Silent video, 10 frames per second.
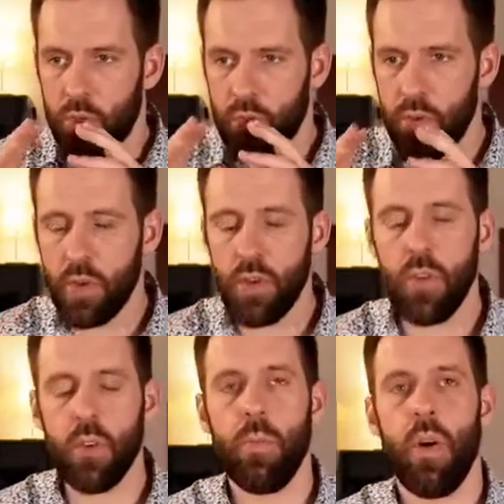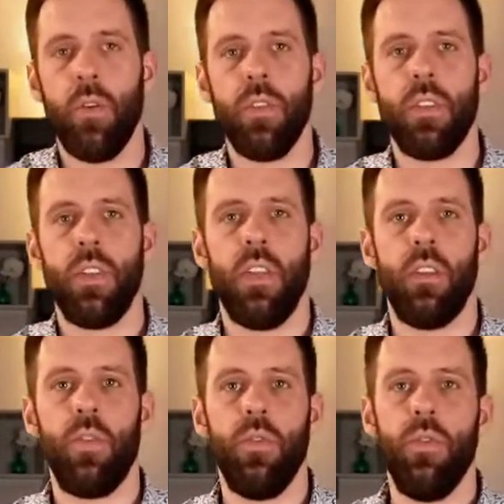you're not
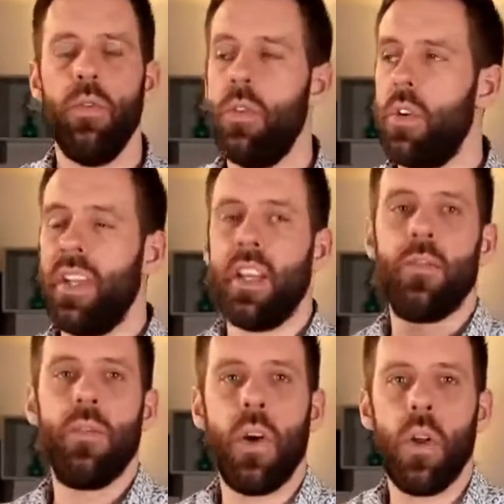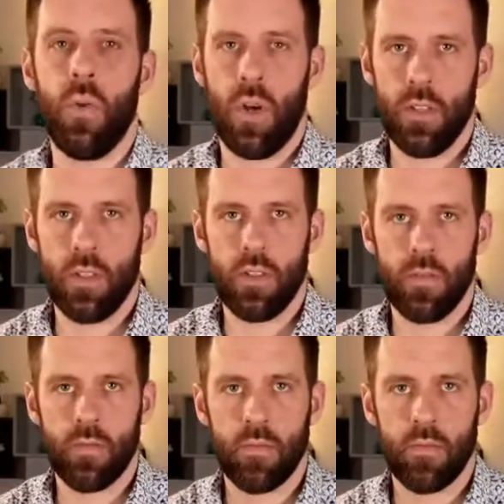posting to get followers